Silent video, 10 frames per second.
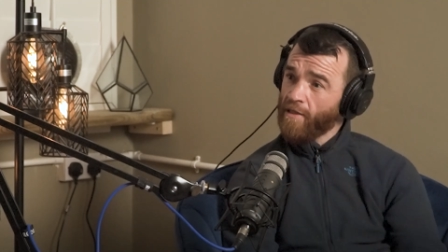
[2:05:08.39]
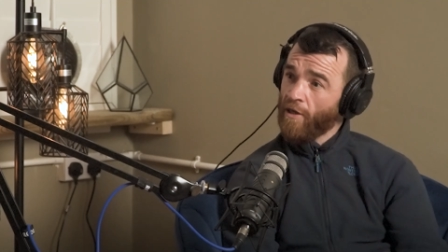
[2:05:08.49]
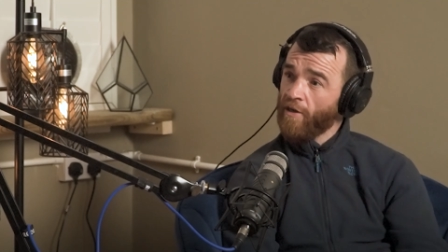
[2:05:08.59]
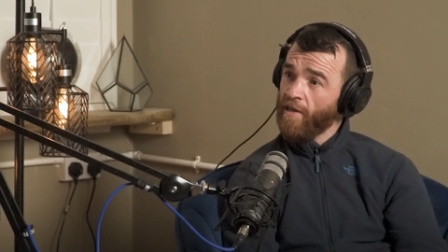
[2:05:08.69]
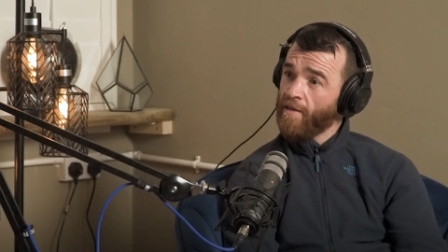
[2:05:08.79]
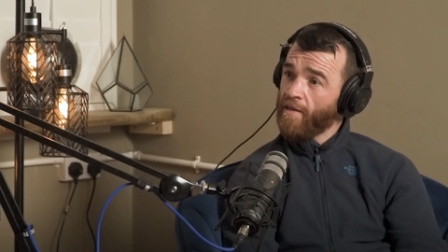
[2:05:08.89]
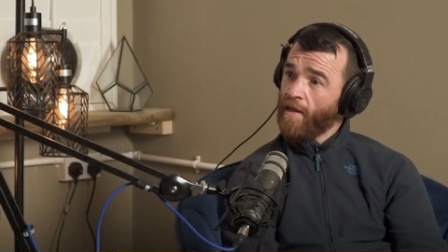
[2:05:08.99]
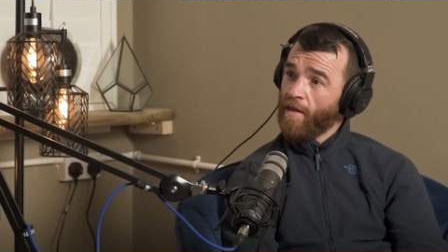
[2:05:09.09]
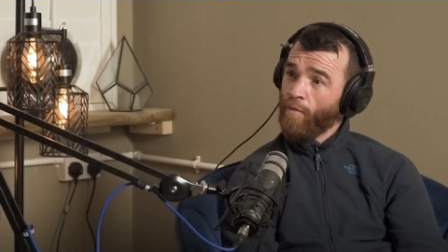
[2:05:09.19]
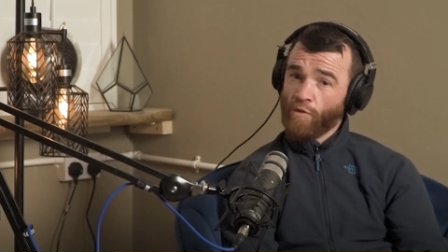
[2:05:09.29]
You know what I mean?
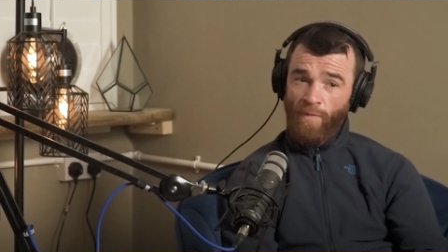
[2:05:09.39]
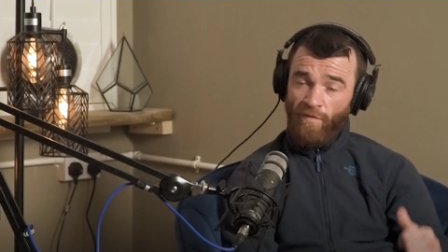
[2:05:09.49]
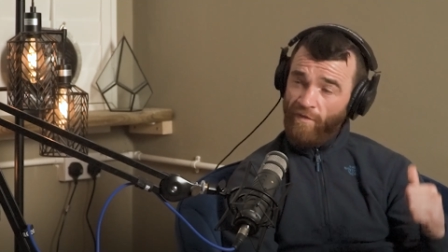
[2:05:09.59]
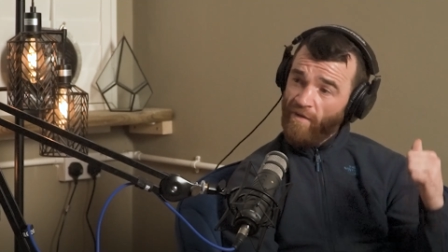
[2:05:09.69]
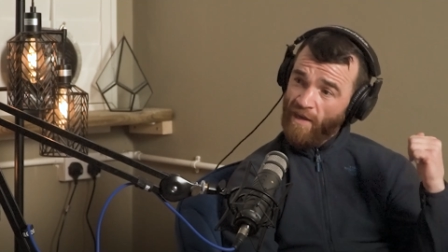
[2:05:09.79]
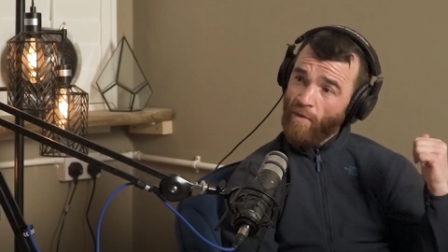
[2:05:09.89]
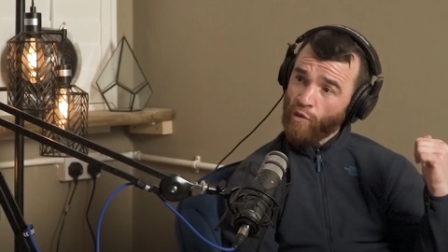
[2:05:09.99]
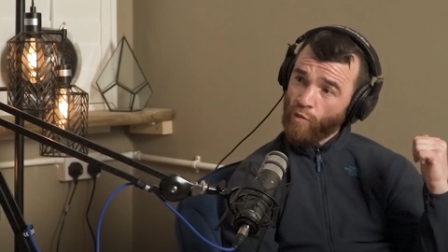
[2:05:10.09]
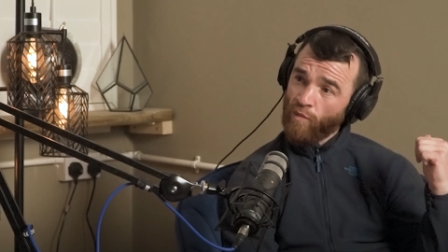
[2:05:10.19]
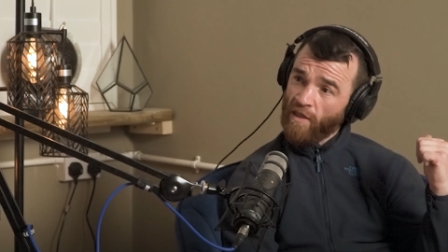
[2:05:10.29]
Yeah. I want to spend 50 hours
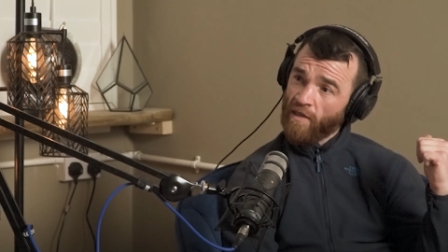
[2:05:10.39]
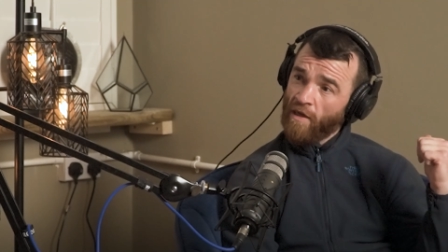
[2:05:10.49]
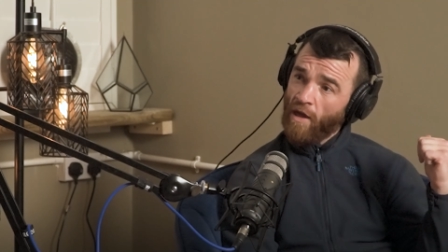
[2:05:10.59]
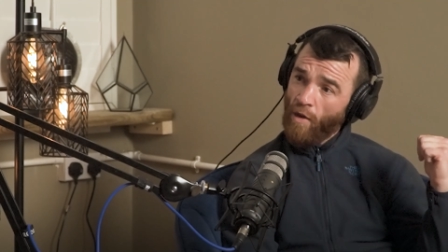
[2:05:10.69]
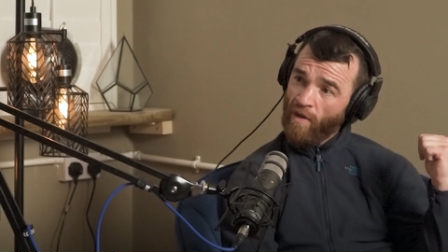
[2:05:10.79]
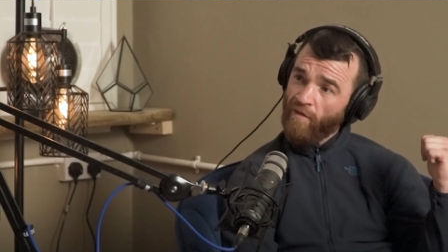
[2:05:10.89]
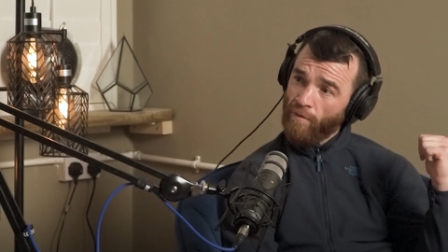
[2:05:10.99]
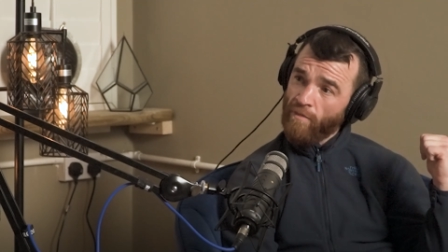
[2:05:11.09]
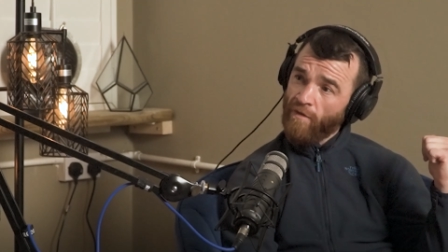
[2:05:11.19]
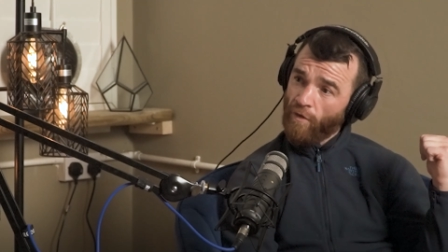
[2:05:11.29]
a week away
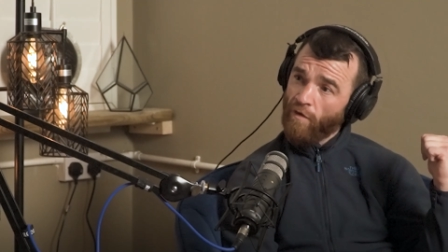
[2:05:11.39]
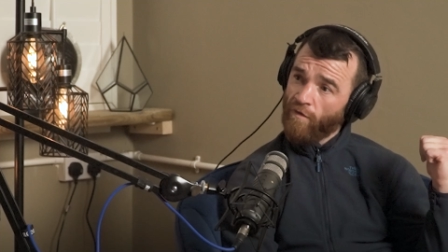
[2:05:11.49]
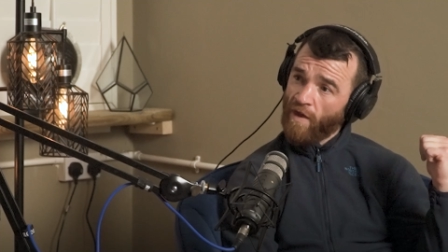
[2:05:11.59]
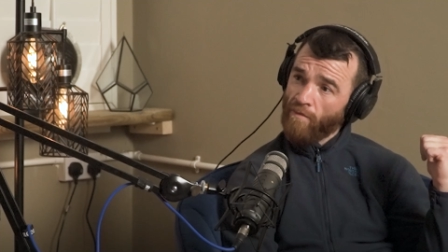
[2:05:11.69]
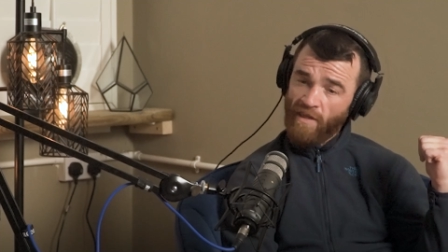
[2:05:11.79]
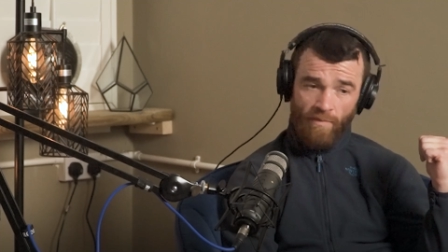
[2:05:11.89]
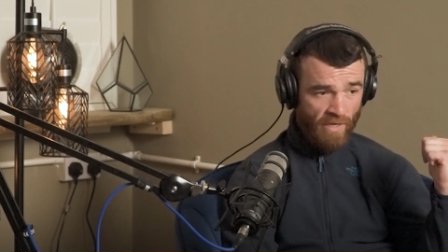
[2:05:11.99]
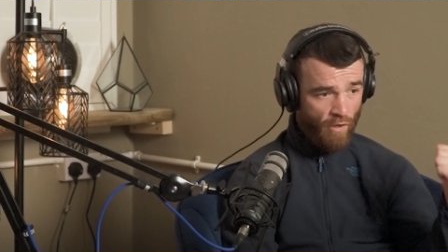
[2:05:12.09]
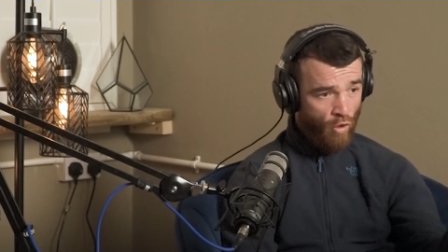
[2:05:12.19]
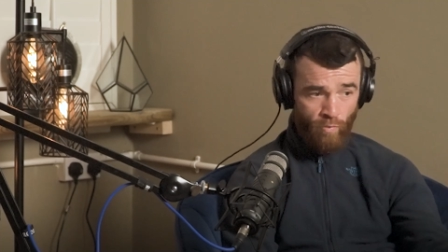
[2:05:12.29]
from me fucking family and
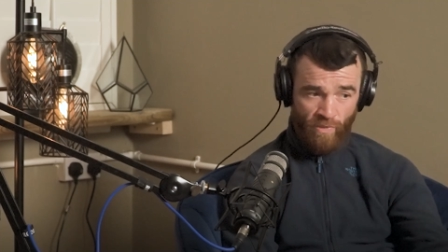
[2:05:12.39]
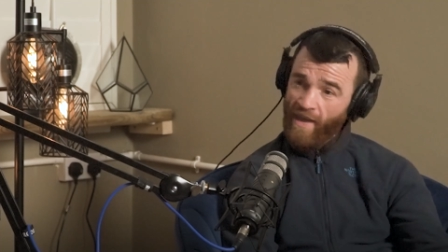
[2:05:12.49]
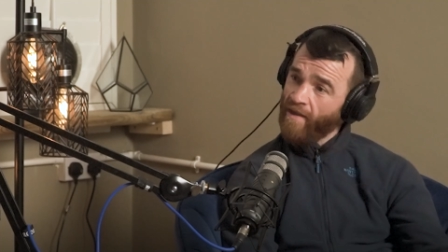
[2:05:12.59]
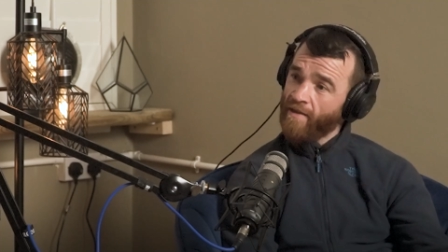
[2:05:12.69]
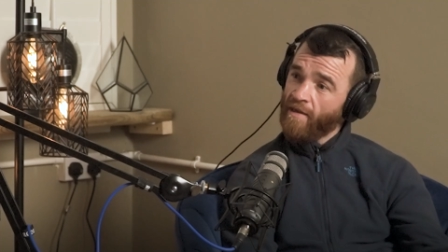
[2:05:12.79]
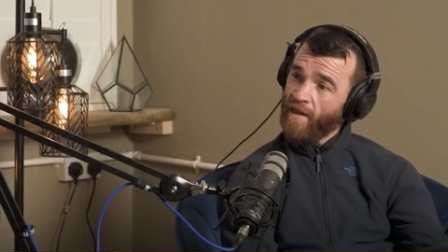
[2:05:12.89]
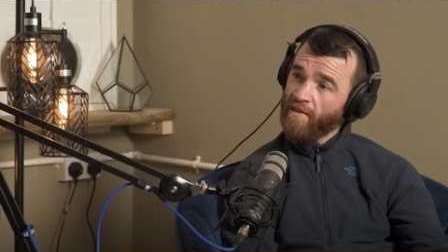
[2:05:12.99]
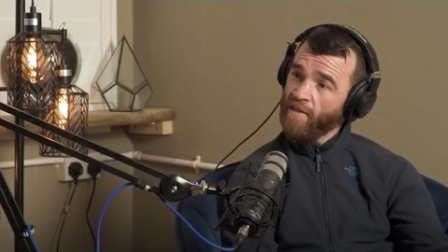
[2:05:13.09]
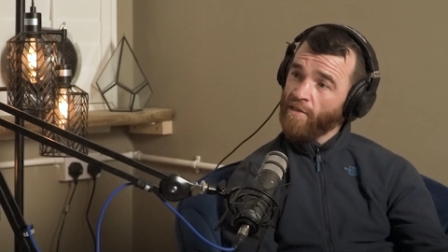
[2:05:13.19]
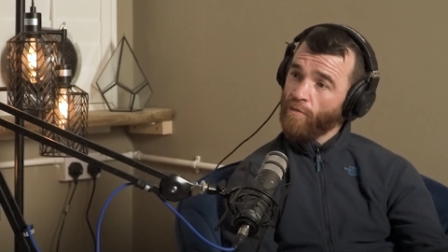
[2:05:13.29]
bring home that at
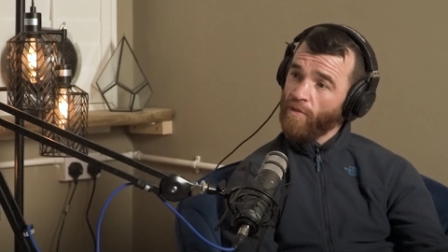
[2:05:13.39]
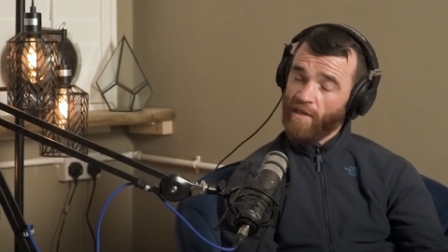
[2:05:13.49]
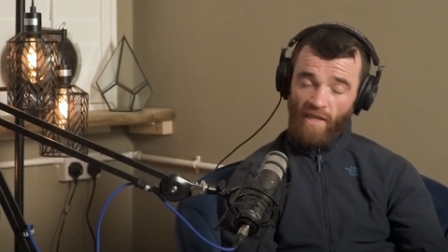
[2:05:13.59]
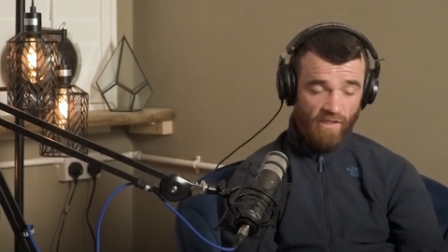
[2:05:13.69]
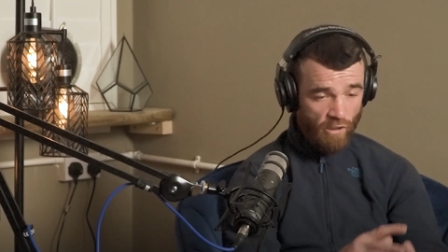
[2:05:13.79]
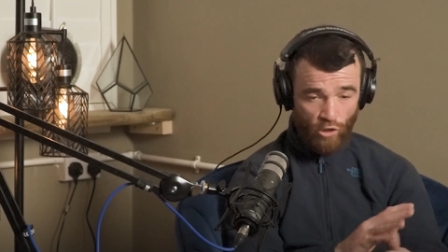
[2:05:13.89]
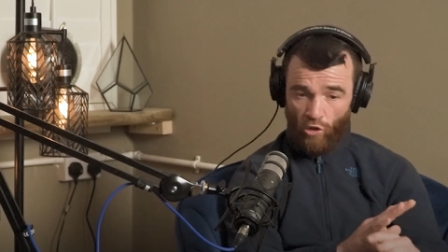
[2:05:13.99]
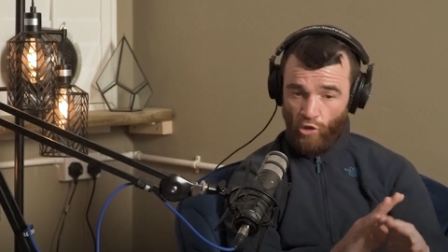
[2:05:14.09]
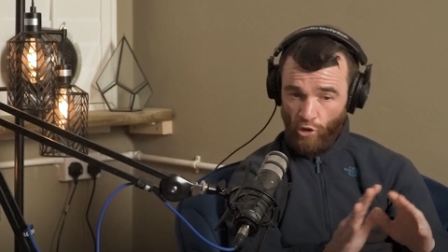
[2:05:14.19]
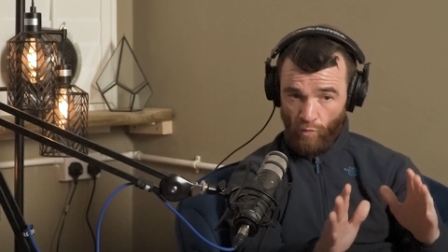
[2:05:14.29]
the end of the week, and like, that's
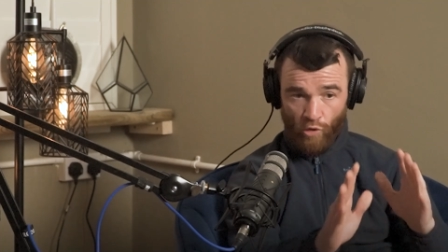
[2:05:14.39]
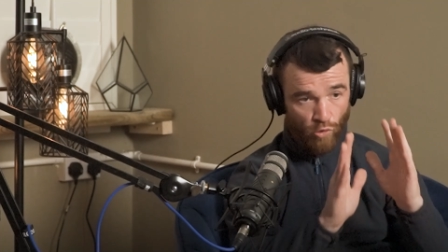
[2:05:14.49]
nothing to do with you.